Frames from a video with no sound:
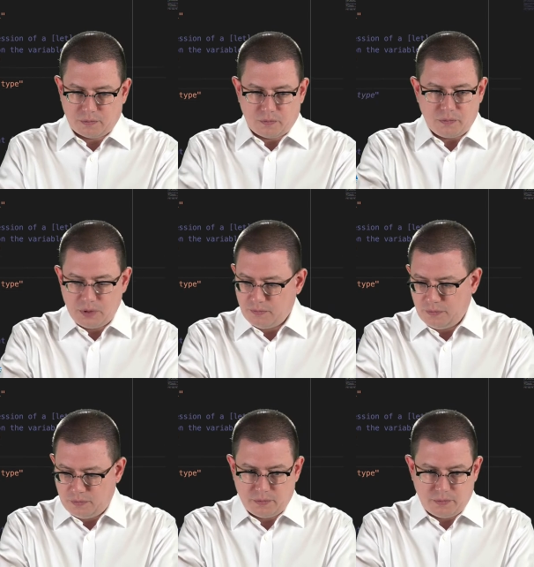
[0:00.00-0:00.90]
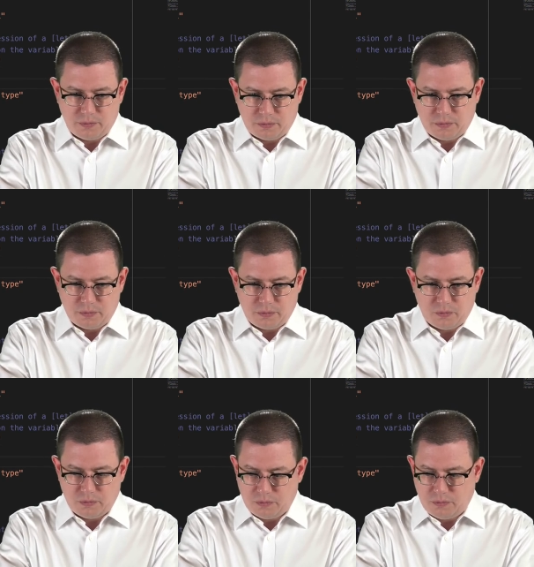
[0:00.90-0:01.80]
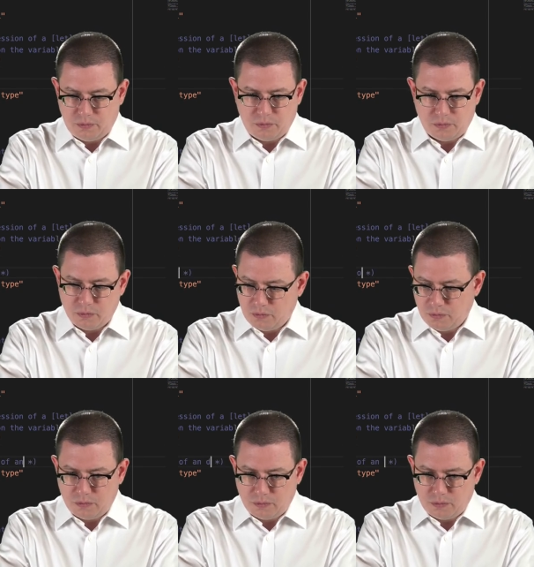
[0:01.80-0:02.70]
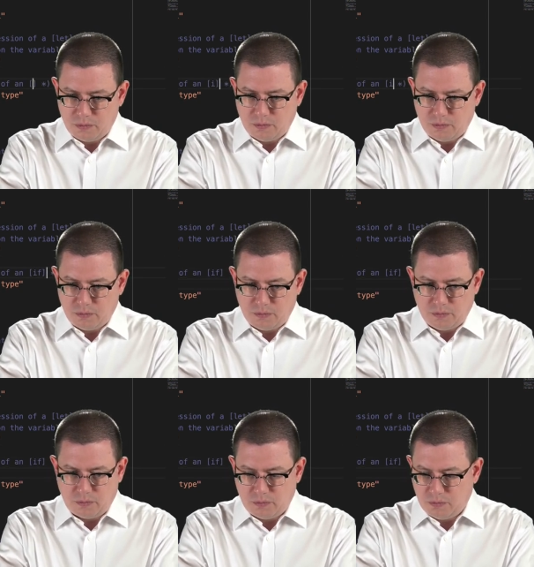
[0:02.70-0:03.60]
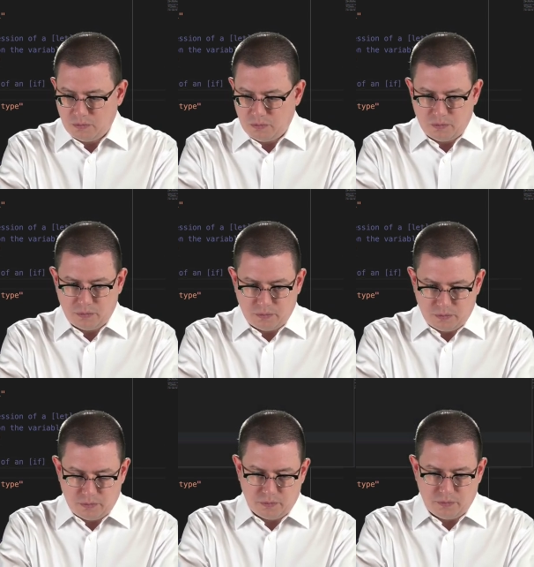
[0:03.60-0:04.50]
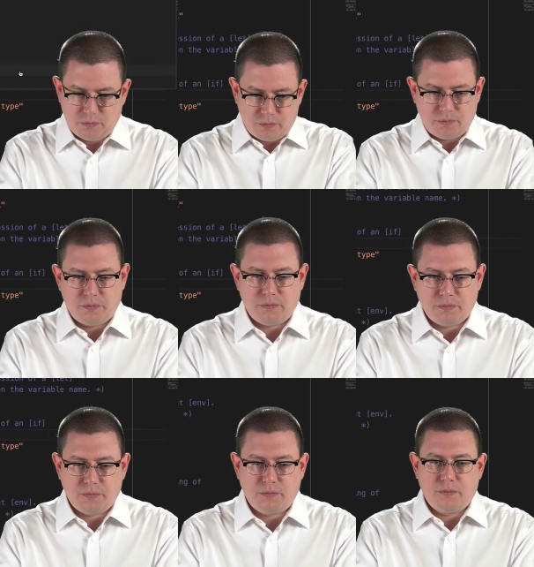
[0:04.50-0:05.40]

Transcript: Nobody speaks.